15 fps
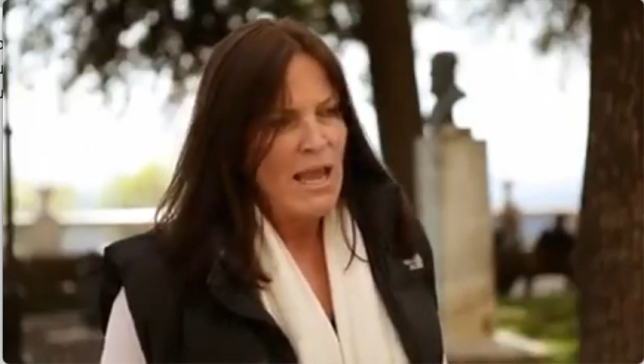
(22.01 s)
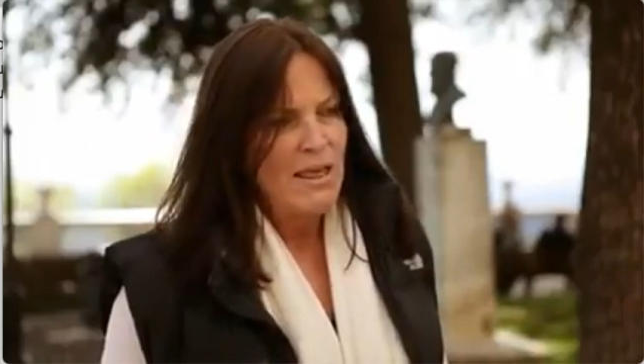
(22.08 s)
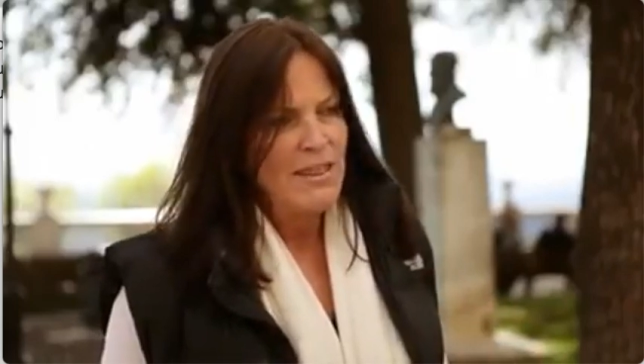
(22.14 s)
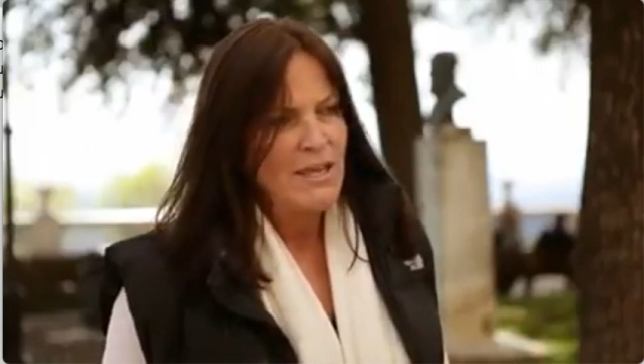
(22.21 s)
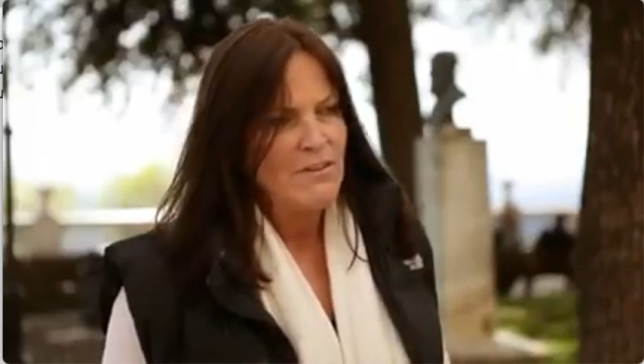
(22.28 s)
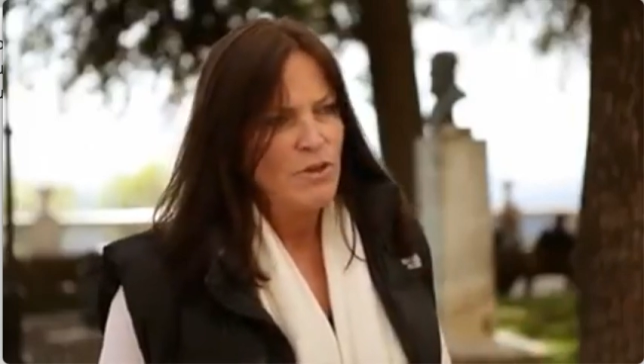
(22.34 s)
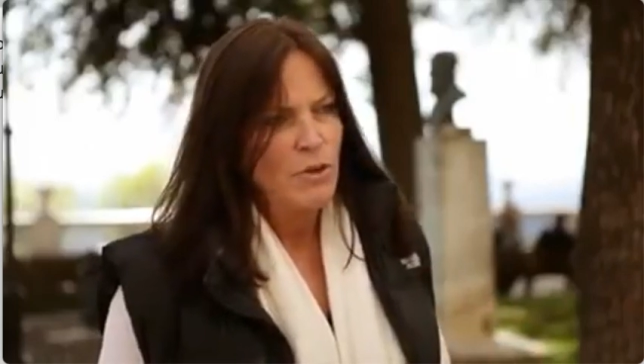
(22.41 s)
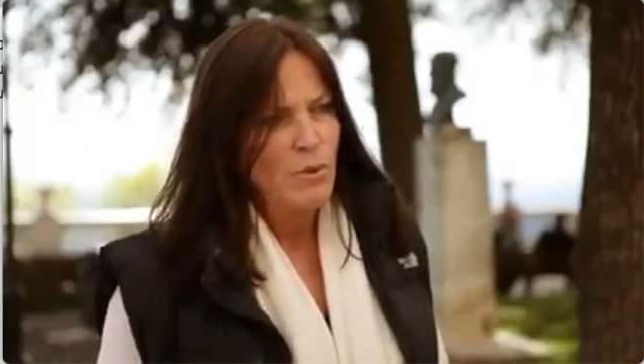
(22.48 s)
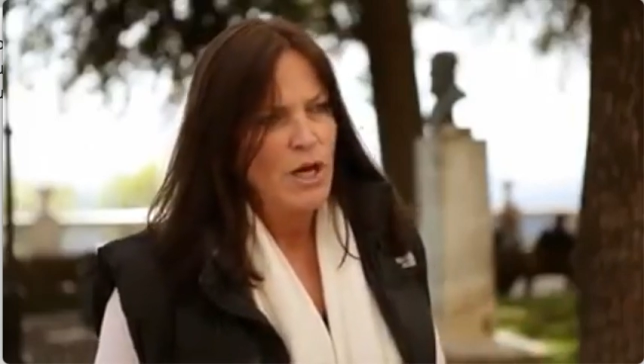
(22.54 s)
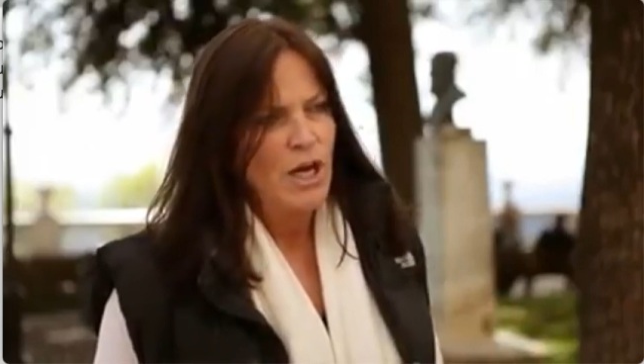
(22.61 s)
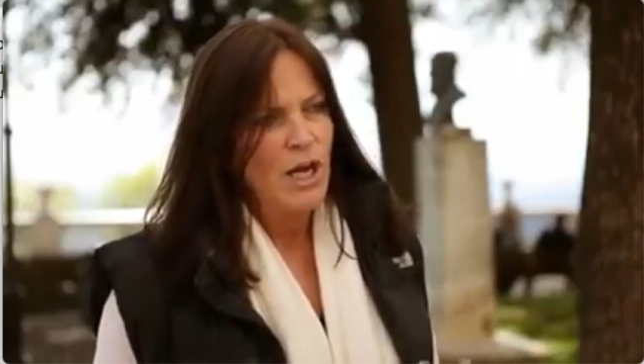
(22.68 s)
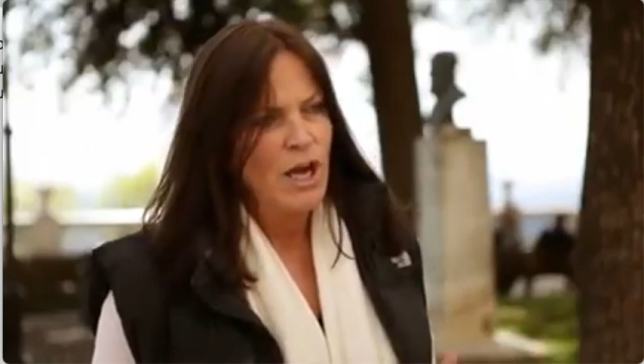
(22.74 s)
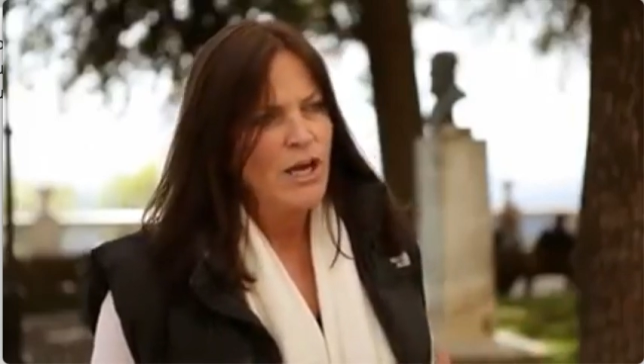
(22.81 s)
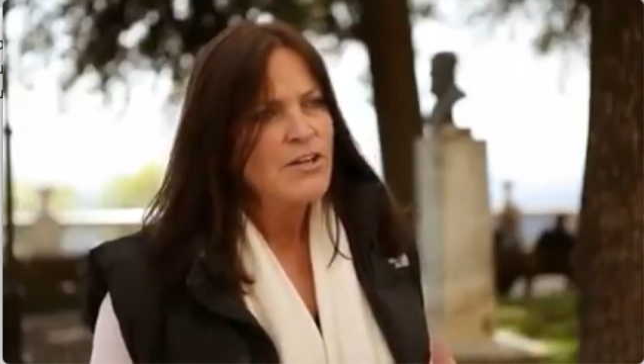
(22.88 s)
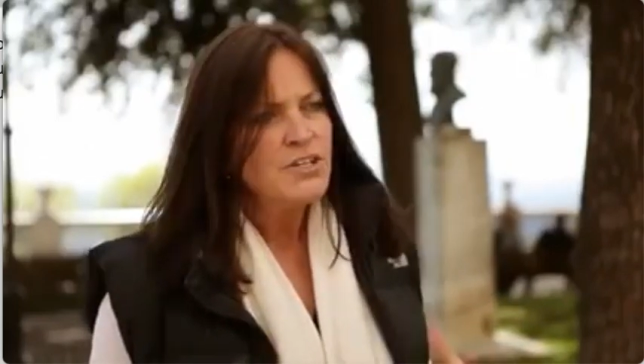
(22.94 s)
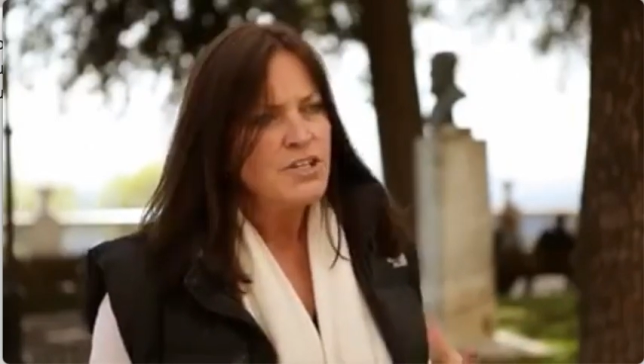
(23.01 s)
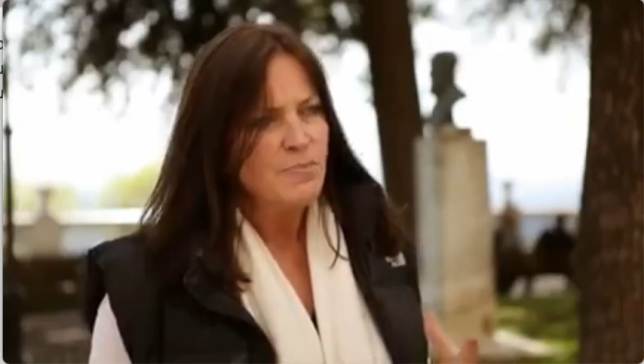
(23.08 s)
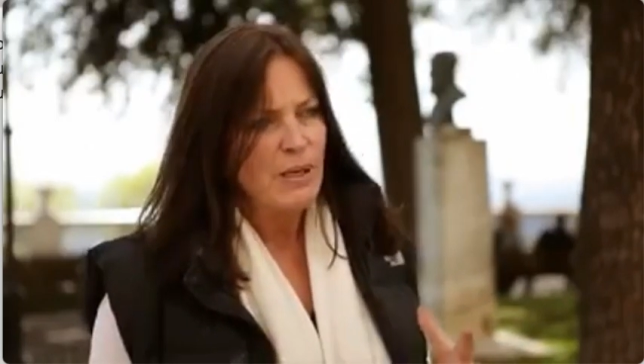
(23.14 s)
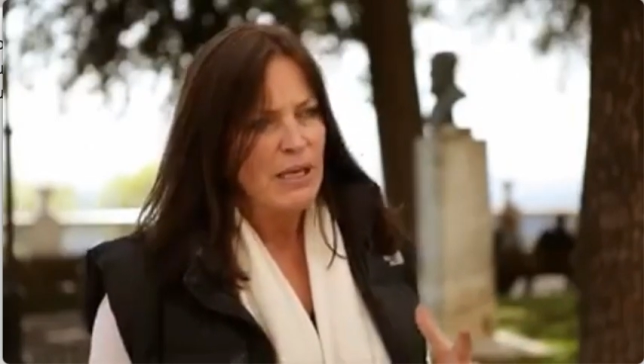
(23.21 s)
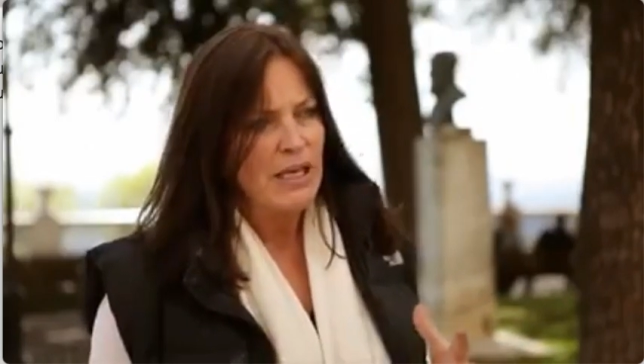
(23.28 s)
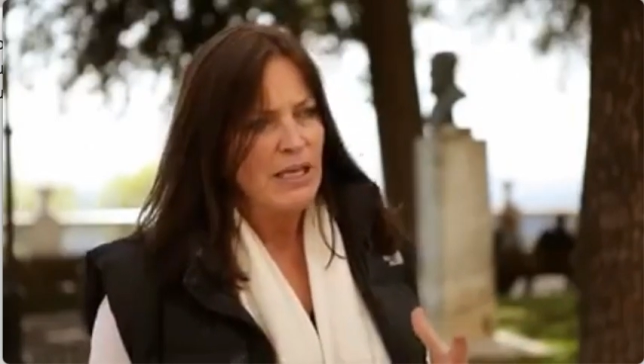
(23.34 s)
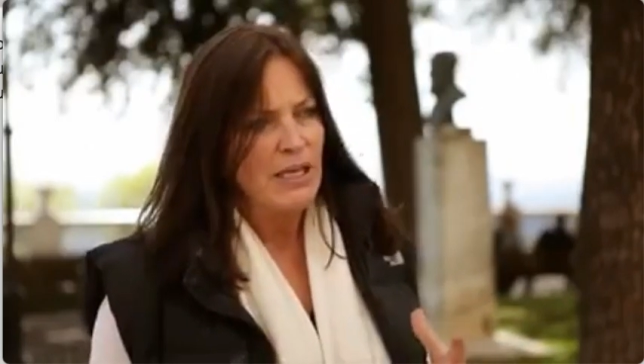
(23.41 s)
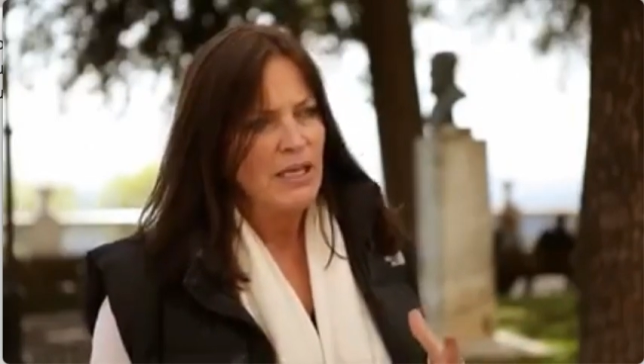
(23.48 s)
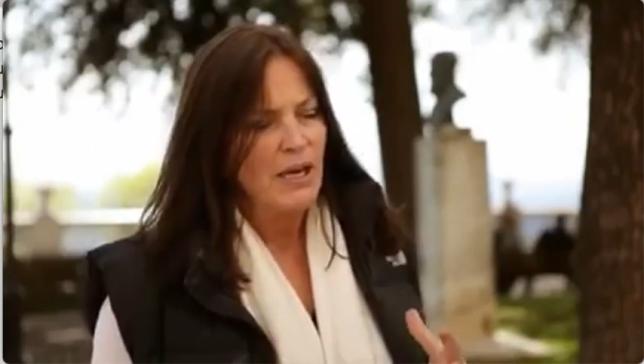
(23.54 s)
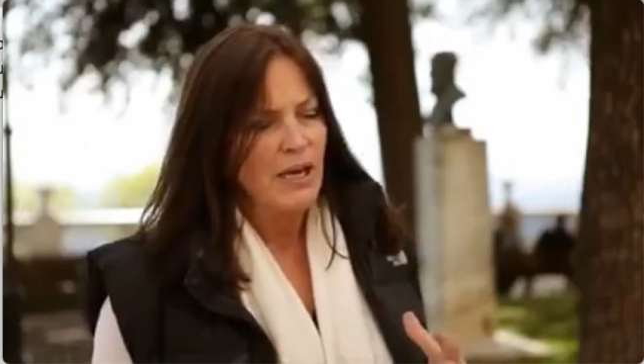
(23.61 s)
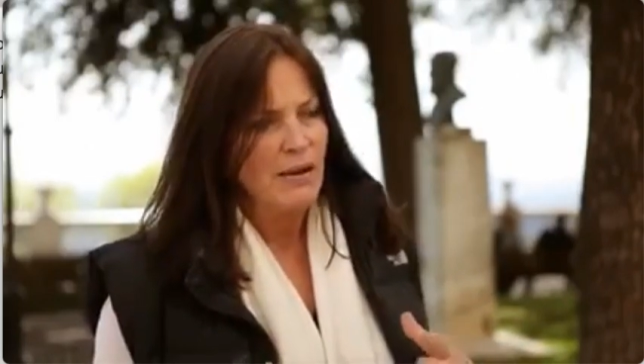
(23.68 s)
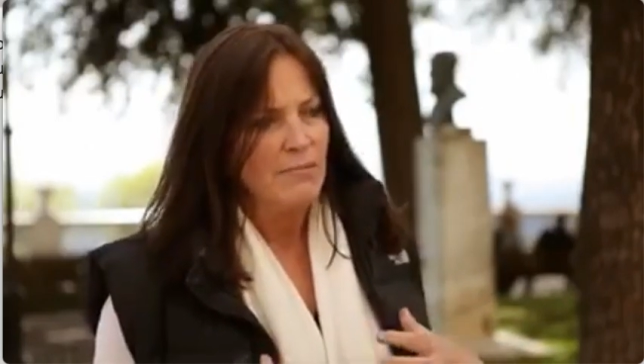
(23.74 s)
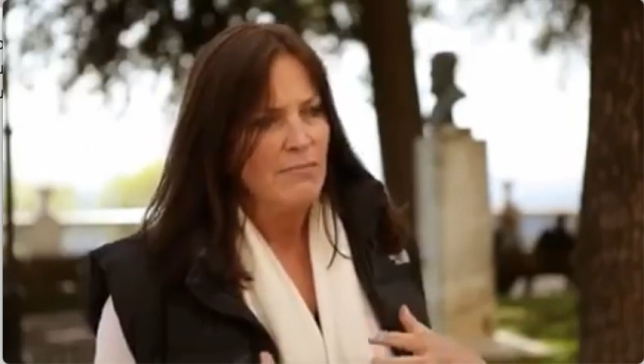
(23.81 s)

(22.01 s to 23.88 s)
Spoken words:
I think if you were going to be